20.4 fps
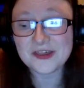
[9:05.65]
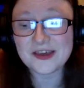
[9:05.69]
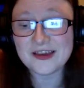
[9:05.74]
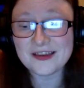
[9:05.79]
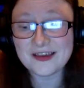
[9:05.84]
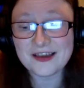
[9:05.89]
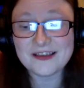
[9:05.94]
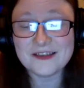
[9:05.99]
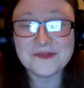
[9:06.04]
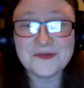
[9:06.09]
which
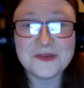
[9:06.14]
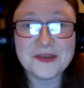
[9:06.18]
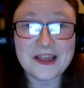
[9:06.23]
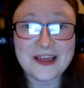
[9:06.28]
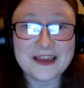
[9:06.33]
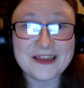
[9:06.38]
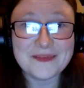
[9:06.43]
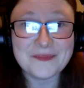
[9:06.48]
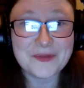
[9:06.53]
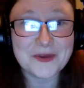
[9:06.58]
I, I don't
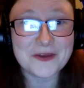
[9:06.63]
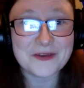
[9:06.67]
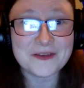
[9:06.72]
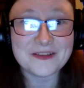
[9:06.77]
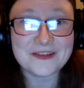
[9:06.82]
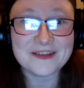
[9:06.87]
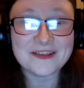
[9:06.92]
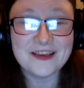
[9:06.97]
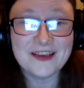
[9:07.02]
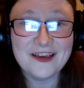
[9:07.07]
like
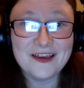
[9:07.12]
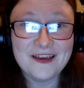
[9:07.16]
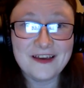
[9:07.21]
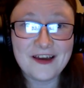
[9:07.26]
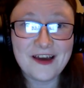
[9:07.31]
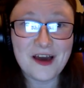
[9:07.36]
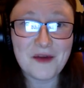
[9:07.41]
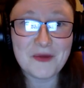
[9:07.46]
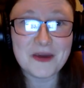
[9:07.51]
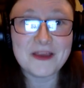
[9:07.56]
because
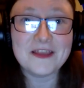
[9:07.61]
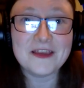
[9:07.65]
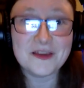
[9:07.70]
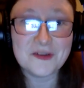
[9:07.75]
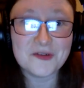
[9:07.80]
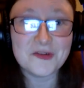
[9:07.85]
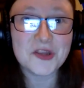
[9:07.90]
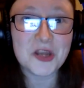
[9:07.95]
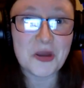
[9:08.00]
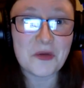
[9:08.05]
um, I think
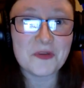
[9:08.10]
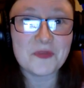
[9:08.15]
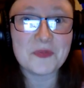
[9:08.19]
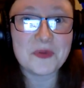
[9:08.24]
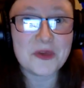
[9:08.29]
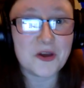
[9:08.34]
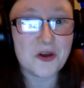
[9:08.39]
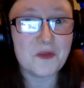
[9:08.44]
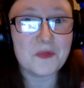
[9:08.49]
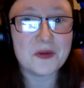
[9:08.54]
you should always
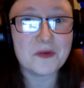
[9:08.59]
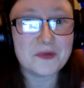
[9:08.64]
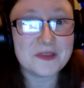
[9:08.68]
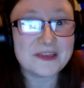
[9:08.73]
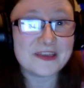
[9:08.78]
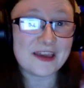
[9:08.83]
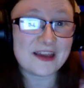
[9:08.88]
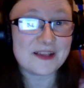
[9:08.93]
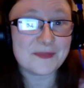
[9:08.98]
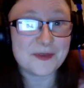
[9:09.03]
be coming
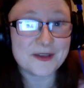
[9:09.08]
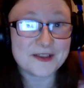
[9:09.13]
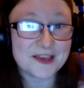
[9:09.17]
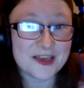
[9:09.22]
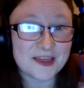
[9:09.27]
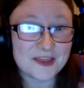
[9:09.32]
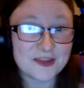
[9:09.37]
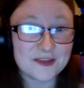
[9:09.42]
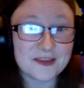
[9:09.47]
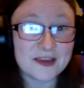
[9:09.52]
with the
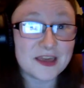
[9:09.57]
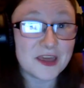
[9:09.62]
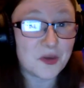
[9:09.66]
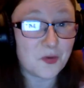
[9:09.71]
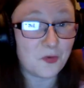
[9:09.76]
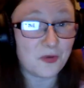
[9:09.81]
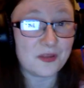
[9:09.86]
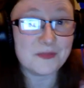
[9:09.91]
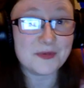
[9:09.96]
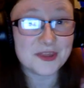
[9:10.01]
expectation that
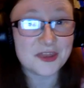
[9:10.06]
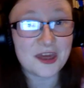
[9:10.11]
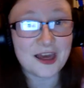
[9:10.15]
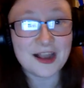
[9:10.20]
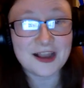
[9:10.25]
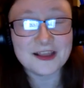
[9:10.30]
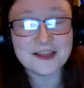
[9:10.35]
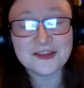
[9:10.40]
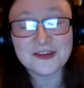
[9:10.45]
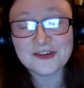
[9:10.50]
you will be
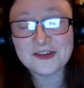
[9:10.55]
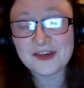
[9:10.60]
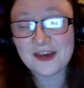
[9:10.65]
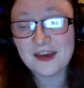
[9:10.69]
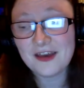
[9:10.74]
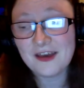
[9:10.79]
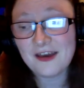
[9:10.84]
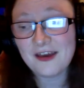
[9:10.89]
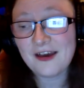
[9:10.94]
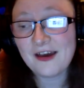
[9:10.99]
challenged.
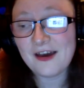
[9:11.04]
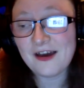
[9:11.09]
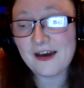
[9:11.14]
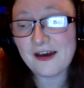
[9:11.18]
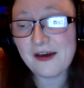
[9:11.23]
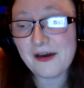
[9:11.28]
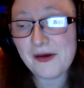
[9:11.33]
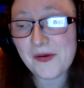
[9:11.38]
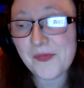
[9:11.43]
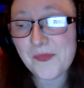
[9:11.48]

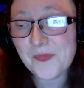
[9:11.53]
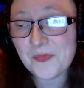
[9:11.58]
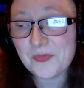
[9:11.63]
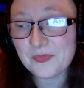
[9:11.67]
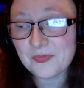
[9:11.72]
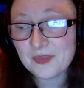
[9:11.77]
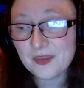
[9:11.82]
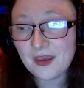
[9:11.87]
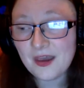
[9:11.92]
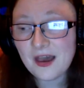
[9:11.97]

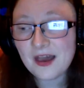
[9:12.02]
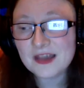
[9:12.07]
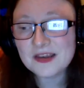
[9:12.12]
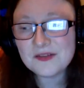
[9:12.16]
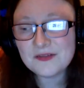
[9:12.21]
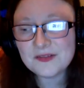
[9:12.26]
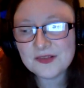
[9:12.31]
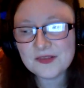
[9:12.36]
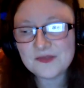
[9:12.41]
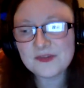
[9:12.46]
Um, and
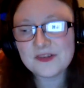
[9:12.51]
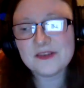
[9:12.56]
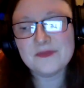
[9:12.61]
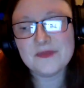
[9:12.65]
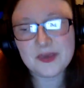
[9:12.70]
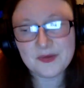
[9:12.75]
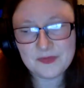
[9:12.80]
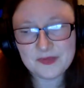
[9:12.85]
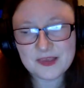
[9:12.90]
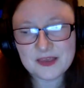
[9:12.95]
also,
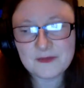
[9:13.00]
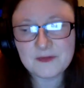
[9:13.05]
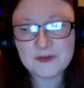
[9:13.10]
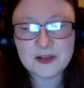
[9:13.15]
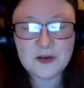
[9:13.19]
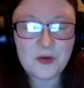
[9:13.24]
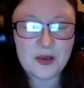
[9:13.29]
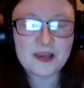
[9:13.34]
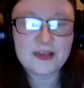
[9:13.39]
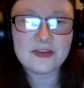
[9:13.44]
sometimes they
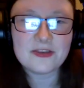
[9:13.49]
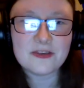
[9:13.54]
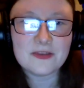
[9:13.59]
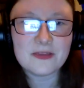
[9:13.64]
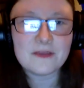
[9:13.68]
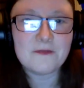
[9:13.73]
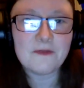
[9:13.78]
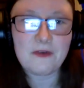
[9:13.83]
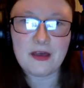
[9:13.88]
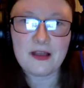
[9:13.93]
will
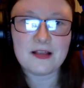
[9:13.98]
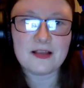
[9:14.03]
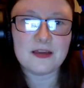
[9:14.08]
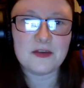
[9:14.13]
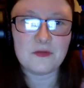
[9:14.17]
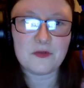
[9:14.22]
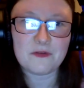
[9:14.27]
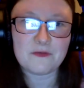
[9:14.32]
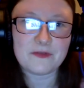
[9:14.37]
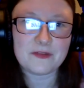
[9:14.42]
question the
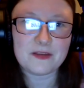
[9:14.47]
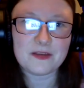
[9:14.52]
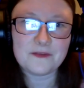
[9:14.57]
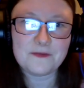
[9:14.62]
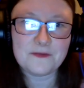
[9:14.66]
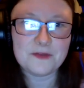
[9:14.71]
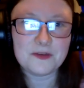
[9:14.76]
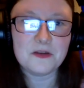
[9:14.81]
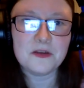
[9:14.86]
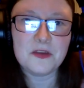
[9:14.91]
value of it.
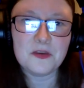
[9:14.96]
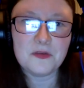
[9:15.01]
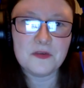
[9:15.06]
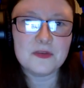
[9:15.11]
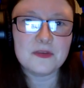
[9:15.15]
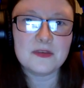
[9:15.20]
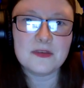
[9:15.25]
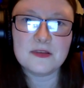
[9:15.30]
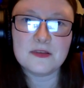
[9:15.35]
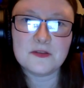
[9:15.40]
If they're
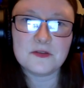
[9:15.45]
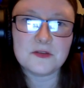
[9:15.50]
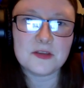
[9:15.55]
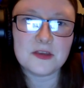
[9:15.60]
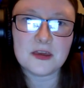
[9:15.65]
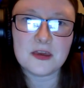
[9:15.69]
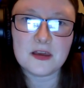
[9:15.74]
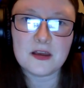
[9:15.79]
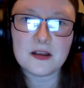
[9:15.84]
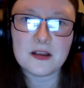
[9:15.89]
used to
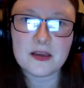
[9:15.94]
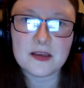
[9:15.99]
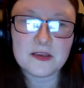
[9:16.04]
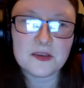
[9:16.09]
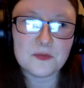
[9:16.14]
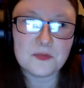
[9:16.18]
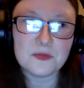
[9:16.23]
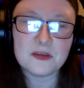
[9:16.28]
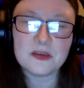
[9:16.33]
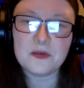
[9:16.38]
studying like
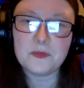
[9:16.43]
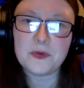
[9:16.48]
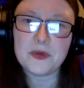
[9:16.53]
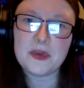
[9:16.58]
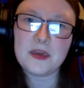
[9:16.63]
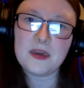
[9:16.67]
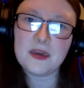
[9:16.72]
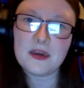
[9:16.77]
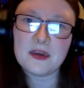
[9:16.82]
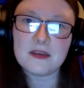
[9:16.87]
W.B.
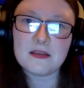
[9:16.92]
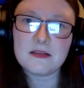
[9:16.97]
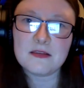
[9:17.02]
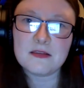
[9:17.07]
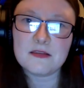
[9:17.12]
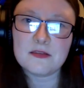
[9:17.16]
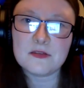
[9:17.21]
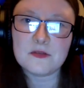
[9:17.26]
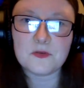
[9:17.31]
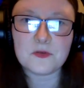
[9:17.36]

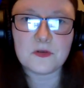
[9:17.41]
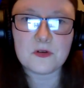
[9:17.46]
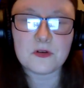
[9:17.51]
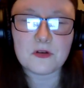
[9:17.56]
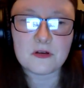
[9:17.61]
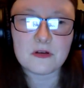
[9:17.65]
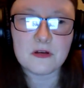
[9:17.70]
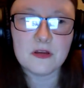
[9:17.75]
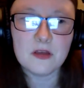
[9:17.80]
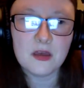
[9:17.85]
Yeats
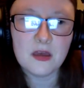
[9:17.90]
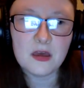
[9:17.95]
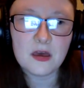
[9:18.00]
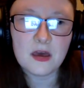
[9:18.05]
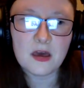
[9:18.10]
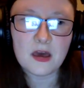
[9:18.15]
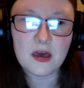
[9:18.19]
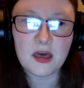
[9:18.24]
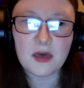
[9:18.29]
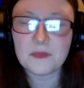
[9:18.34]
or,
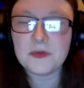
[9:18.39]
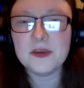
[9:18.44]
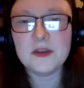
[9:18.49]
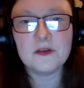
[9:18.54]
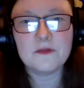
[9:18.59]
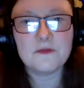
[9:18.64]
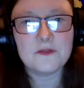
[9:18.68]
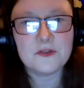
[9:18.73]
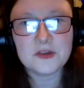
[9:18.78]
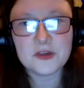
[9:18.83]
um, you
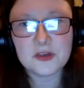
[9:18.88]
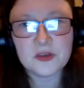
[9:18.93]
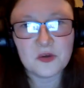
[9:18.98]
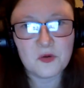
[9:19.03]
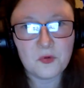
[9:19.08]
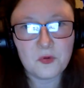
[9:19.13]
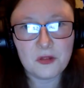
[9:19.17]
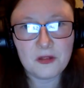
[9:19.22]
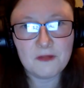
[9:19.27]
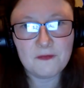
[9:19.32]
know,
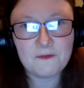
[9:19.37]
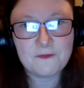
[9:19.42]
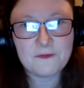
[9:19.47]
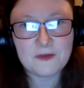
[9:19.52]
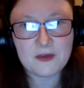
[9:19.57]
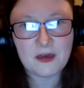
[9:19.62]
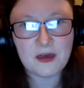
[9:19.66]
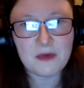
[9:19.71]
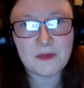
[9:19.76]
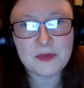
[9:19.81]
Virginia Woolf,
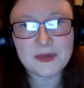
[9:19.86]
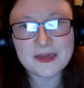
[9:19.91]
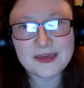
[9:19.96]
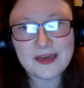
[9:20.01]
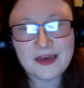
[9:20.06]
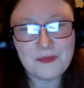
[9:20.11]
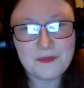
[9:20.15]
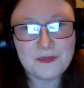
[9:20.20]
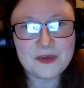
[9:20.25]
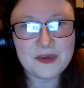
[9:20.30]
um, it
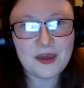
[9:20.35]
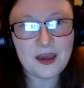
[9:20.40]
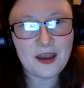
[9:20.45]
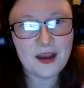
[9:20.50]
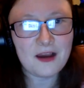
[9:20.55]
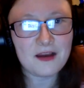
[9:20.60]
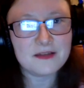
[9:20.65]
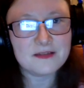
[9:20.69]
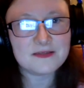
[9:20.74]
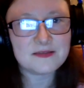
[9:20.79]
can be
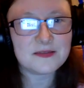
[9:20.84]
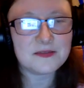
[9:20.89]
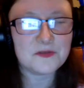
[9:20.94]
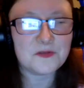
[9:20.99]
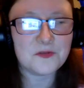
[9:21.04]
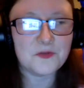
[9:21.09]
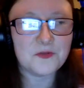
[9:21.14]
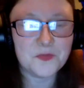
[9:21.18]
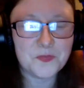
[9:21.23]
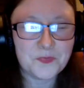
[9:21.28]
hard
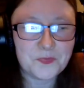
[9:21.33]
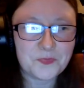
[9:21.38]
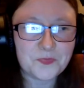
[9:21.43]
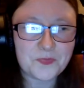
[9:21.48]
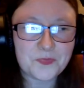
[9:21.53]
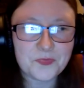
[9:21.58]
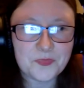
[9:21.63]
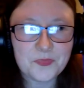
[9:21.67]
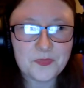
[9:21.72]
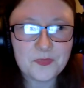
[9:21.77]
to,
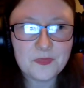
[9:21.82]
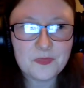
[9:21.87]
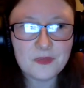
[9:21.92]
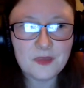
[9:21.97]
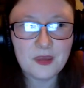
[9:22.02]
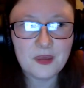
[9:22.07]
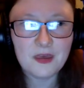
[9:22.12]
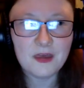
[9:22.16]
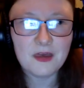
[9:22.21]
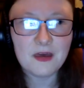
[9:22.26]

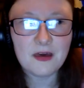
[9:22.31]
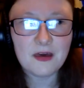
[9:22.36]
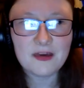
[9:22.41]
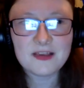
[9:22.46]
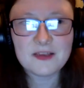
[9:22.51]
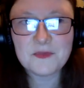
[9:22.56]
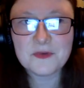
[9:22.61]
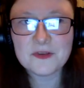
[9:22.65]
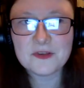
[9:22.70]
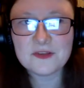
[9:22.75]
I
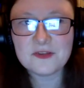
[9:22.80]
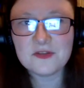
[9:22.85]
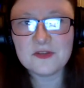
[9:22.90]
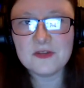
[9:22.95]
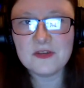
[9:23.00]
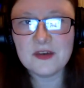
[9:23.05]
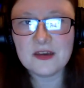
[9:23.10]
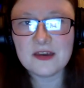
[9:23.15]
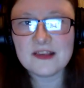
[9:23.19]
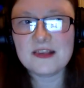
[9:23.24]
suppose,
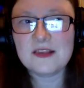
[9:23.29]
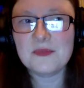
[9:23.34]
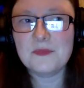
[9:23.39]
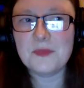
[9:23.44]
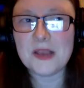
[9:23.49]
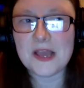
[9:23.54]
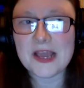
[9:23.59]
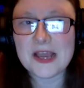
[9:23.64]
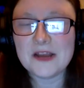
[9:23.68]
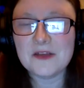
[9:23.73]

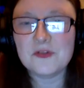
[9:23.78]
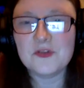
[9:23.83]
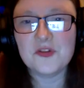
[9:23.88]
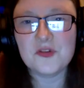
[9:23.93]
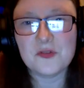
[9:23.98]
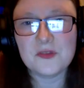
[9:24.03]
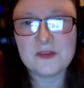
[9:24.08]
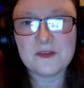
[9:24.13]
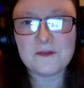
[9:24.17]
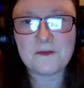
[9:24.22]
explain or
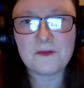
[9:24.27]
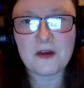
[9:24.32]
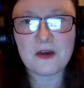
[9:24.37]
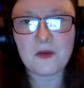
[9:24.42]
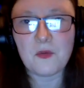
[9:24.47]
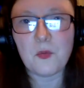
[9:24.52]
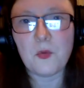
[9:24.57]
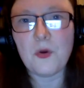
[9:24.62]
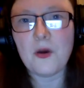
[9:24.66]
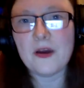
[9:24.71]

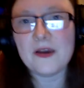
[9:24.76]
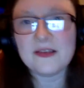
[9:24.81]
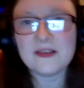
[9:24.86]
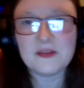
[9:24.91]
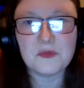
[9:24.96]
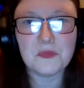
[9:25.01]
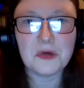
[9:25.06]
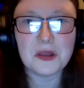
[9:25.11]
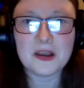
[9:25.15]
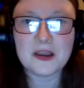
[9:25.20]
justify why
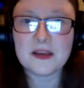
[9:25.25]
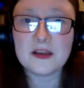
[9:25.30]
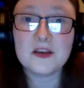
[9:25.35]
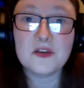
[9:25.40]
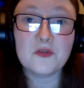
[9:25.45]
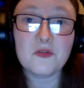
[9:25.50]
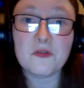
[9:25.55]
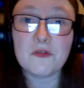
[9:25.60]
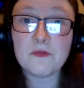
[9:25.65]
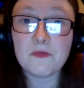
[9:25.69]
someone like
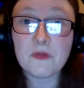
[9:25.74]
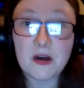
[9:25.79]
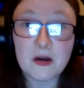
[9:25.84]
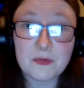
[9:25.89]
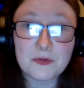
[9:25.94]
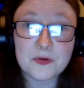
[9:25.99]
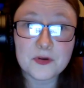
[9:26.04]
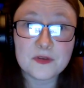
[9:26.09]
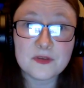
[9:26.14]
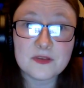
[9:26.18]
Nora
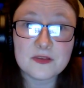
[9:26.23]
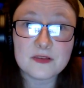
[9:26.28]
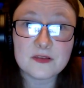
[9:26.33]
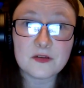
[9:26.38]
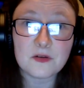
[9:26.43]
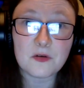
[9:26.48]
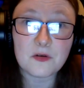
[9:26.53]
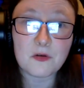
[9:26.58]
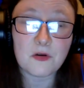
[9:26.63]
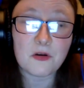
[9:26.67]
Roberts
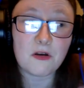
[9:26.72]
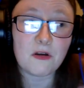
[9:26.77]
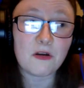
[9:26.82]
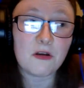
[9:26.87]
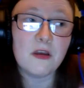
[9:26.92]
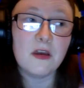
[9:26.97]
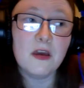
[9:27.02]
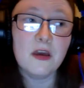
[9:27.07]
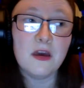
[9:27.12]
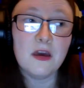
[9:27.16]

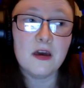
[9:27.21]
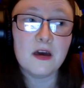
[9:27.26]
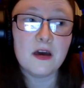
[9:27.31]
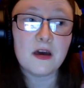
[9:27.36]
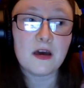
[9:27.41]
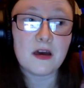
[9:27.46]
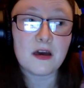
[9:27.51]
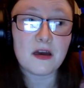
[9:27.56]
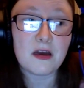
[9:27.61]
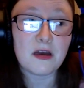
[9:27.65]
or
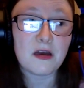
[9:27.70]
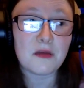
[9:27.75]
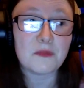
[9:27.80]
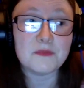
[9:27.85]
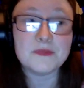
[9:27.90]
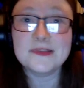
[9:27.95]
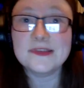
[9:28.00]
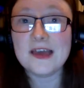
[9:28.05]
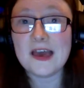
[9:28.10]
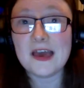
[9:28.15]

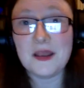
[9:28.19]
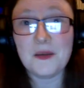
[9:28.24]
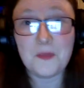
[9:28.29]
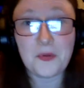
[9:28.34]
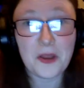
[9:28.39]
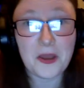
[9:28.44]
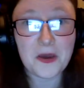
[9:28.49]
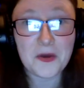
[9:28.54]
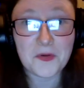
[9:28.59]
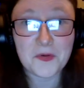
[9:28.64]
um, Dan
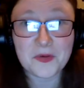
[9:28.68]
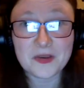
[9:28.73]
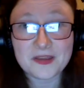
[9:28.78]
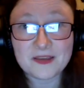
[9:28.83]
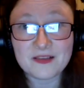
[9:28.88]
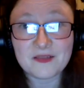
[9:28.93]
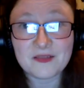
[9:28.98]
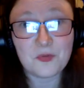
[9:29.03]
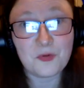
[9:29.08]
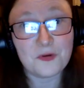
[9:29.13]
Brown
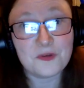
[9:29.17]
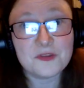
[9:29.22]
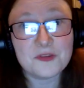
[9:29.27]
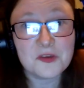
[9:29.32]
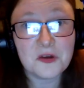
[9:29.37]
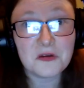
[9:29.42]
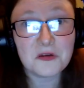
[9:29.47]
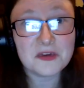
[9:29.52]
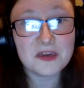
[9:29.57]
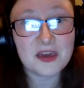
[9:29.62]
is worth
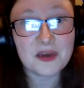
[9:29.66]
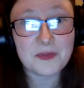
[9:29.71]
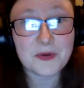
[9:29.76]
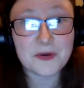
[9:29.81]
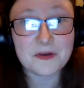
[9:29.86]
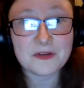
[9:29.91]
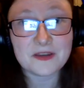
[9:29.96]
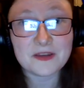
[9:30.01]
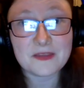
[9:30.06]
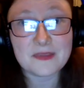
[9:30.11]
talking
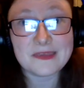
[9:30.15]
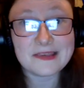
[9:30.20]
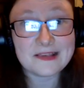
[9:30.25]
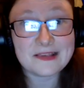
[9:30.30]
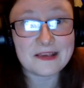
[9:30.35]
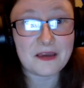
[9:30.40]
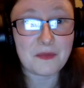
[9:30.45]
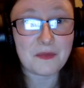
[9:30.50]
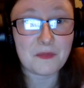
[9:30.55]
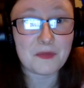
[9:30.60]
about in the
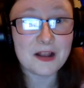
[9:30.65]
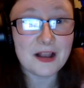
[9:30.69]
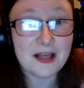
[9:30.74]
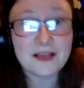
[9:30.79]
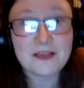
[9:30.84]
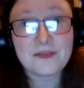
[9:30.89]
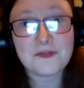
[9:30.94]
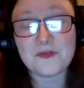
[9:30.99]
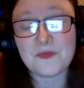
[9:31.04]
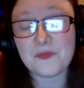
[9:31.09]
same
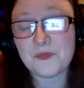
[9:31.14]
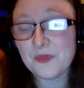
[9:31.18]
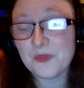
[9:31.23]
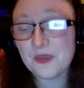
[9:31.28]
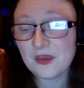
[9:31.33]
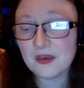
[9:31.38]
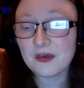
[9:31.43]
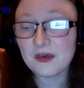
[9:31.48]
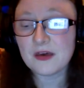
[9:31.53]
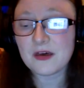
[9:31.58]
classroom.
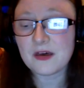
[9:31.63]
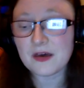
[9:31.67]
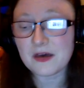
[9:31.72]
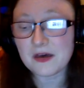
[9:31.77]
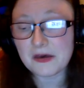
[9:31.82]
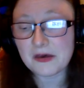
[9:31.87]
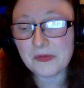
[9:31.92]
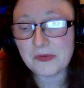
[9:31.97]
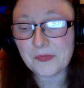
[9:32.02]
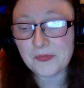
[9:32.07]

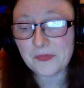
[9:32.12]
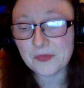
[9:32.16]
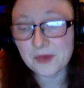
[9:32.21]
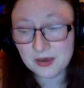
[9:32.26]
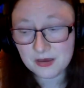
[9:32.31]
Um,